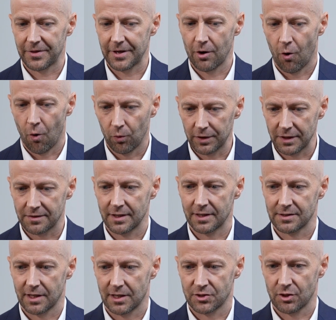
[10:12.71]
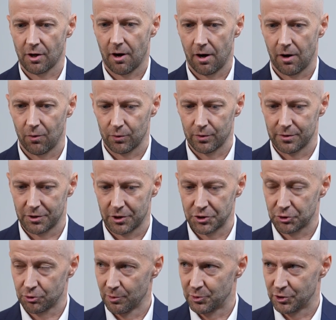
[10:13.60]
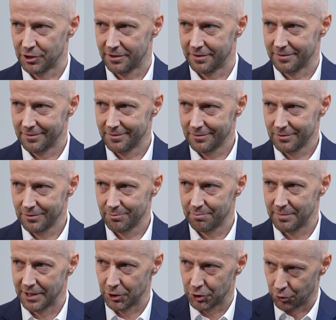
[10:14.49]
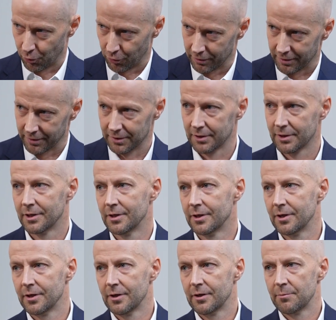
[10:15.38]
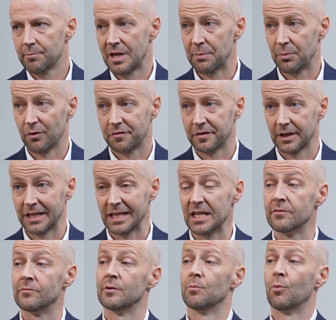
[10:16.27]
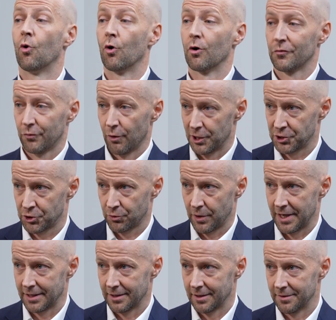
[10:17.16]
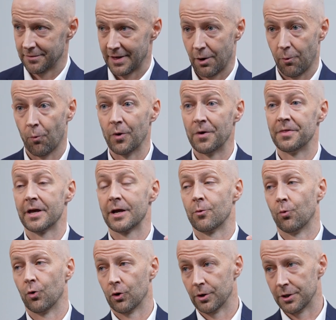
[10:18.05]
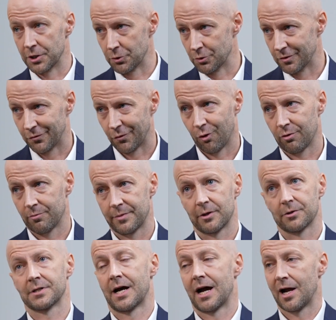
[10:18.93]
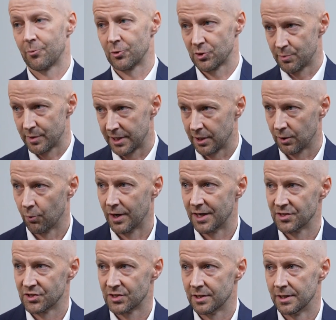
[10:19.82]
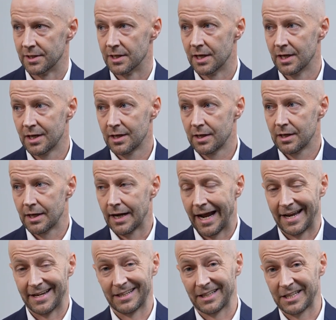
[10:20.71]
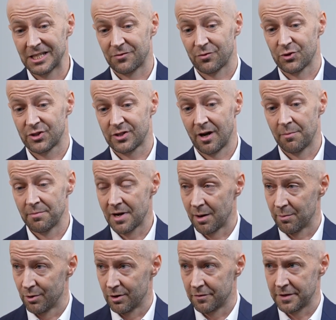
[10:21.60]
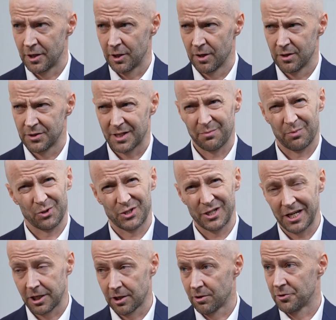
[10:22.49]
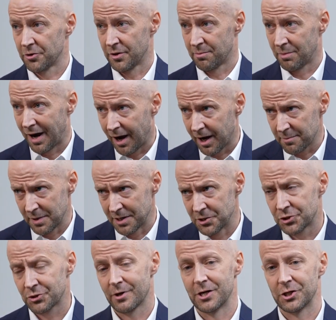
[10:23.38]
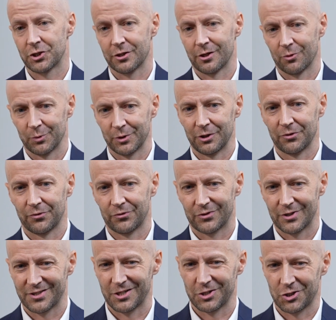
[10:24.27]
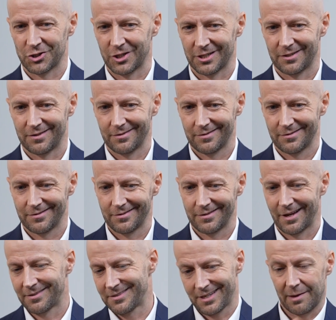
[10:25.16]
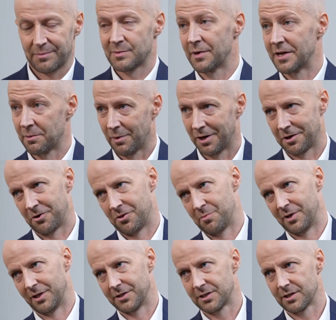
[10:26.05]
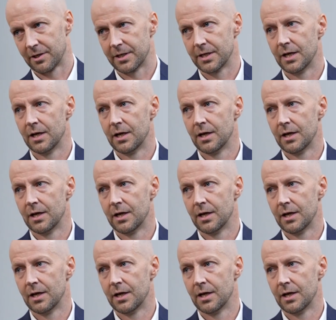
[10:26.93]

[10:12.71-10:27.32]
the only things I saw were conscription being shortened, people feeling even more frustrated that when they were in uniform, their time was being wasted, and at least for some number of years, in particular under the Ma administration, a real decision to stop spending money on the military.